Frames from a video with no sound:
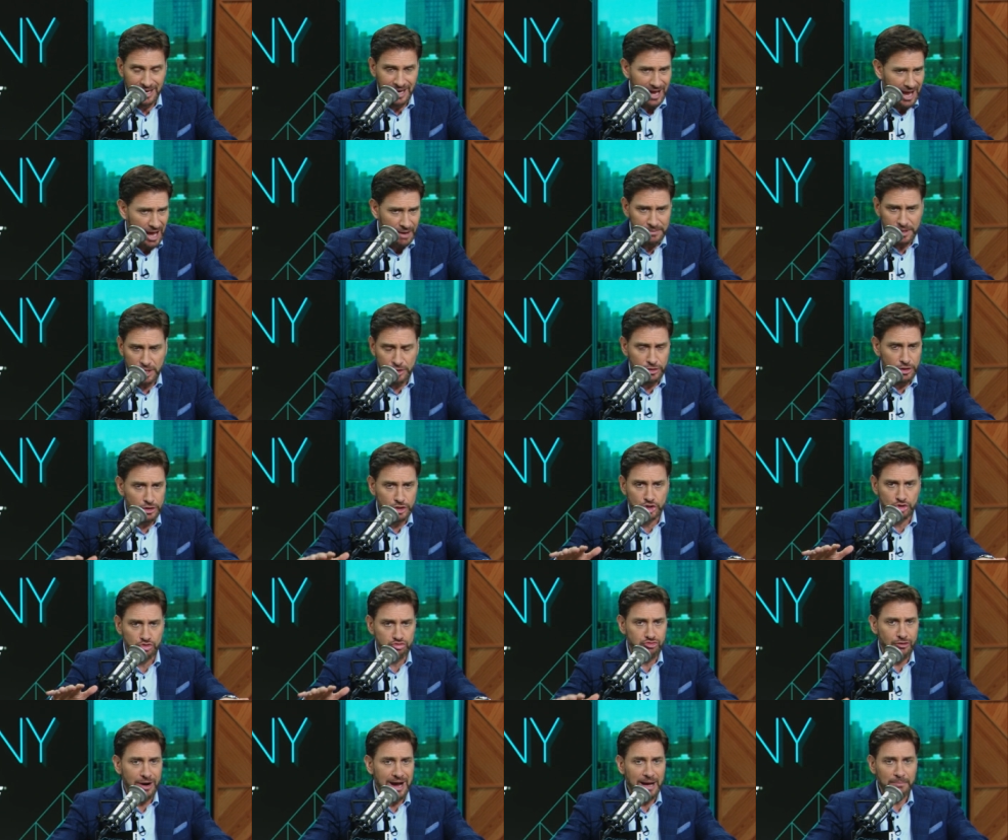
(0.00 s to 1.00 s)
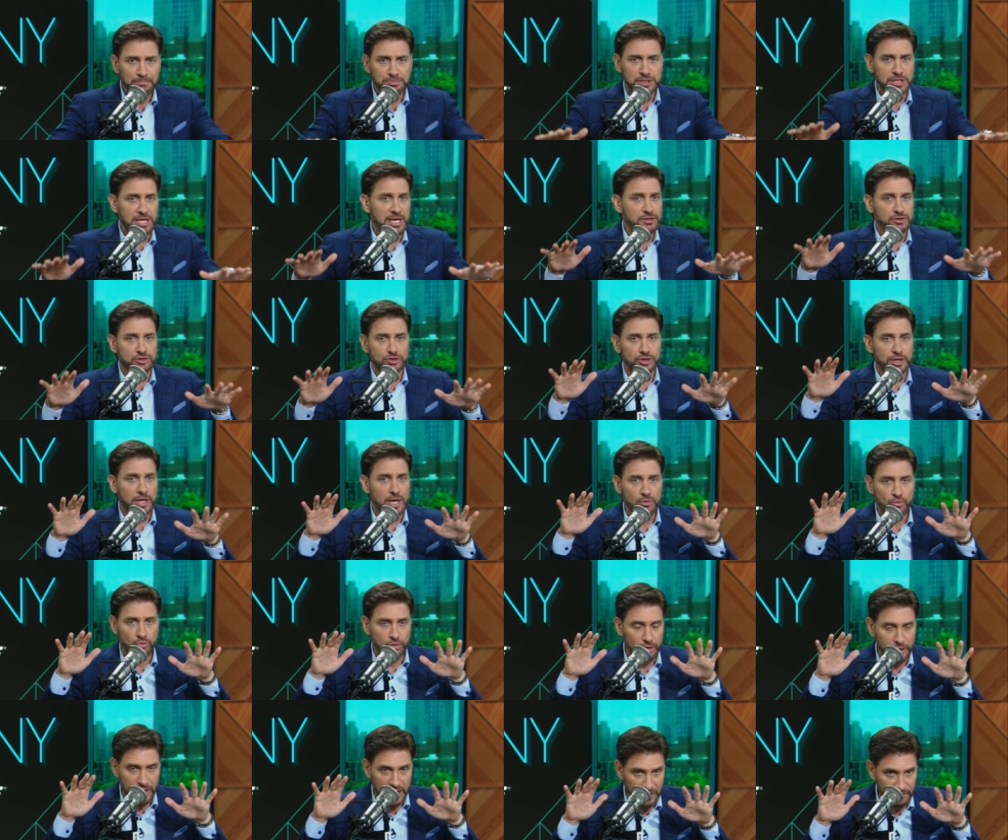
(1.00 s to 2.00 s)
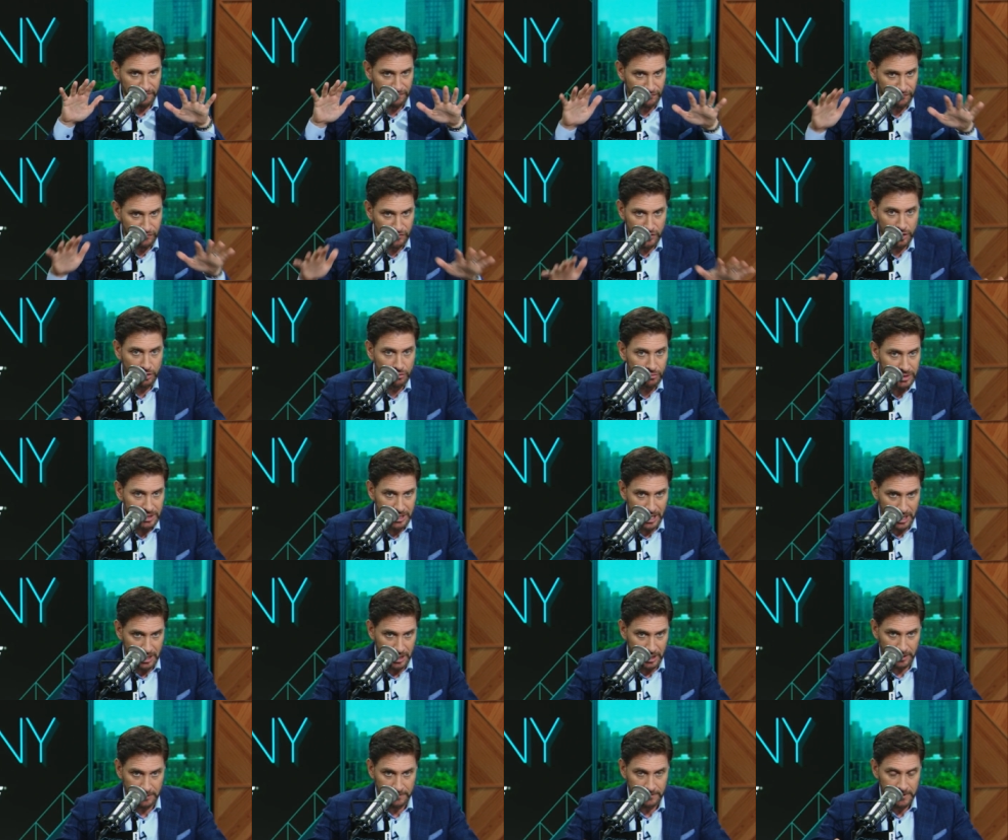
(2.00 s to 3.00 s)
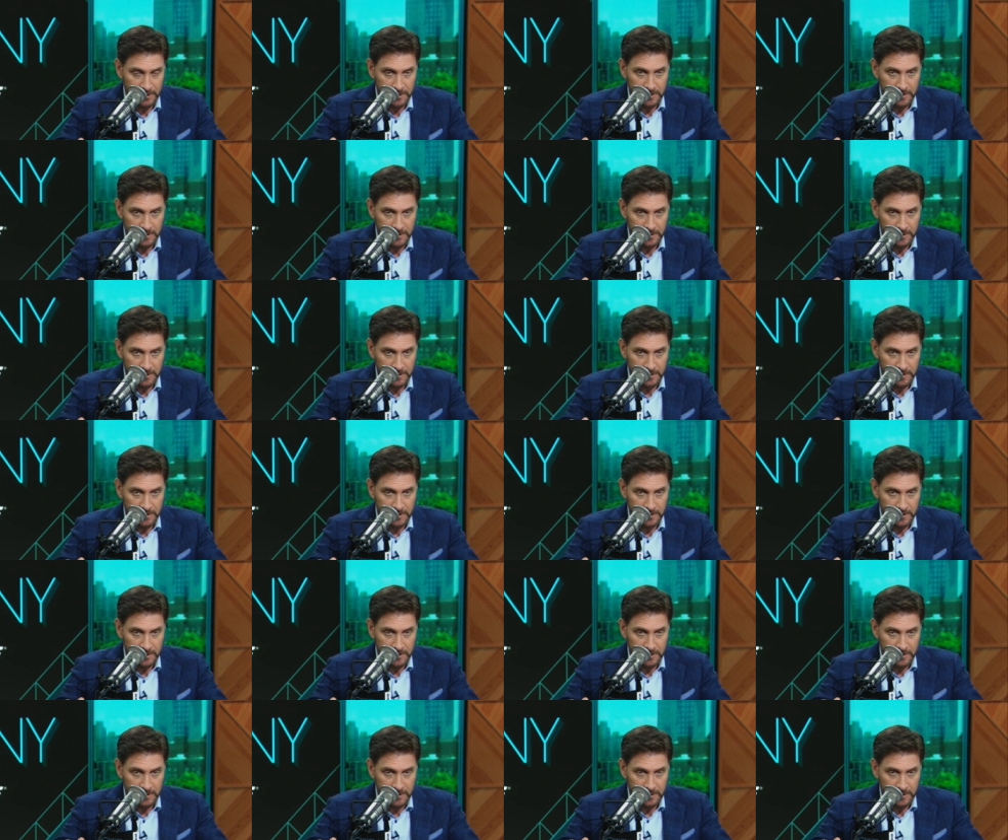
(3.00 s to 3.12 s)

I mean, the drops yesterday were infuriating,